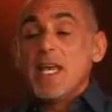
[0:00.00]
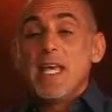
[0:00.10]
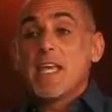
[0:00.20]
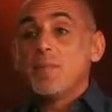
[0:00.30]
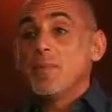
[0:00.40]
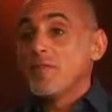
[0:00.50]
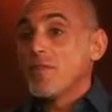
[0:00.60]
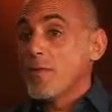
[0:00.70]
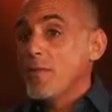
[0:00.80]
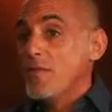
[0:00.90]
It can be
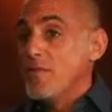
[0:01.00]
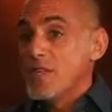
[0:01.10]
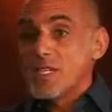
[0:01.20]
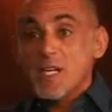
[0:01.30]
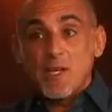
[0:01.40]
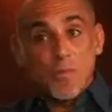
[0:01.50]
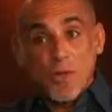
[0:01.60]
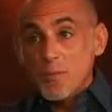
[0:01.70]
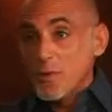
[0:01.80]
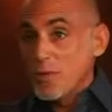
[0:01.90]
from visiting
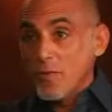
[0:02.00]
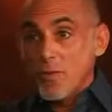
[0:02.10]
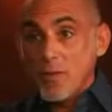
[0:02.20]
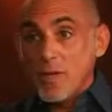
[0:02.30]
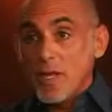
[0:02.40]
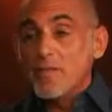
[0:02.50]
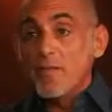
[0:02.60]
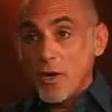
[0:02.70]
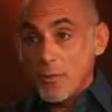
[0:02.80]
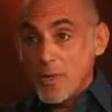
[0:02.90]
really beautiful
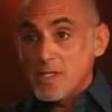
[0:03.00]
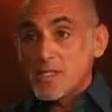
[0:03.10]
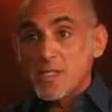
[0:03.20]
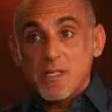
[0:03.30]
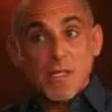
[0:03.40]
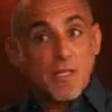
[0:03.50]
environments,